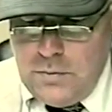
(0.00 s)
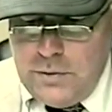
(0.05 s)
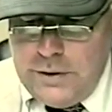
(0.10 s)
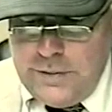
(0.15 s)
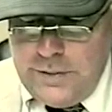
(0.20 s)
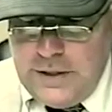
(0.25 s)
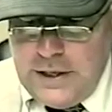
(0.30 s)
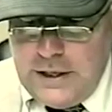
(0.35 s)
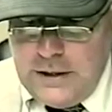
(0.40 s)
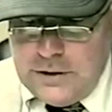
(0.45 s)

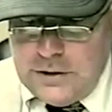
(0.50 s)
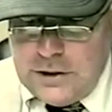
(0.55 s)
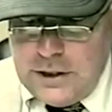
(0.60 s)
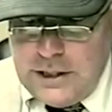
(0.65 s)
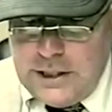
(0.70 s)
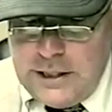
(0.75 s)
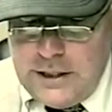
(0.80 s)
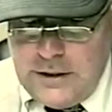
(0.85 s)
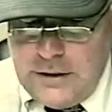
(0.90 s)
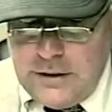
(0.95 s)

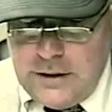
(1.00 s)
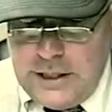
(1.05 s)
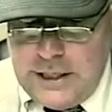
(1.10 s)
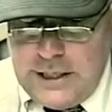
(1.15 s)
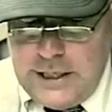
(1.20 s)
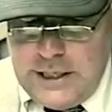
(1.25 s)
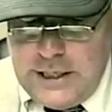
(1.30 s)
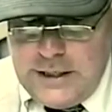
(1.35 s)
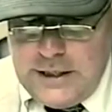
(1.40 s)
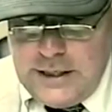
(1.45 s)

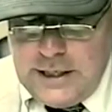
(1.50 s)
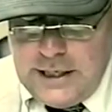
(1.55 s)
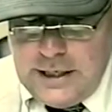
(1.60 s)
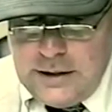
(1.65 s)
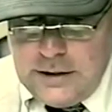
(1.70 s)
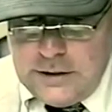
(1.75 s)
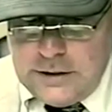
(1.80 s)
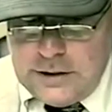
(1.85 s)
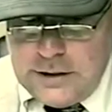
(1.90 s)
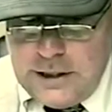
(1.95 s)

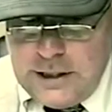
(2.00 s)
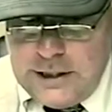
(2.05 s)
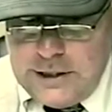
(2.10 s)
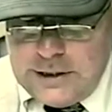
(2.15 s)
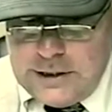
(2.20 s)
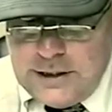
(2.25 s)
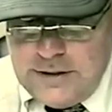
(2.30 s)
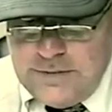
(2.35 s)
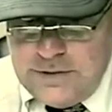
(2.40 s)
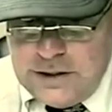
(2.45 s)

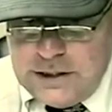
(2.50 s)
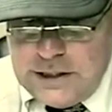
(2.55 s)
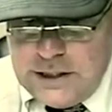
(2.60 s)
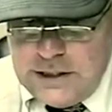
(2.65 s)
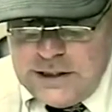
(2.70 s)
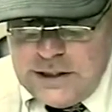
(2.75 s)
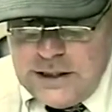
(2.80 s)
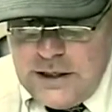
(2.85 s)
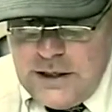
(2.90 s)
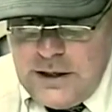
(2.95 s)

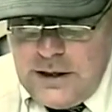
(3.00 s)
$1,988.97.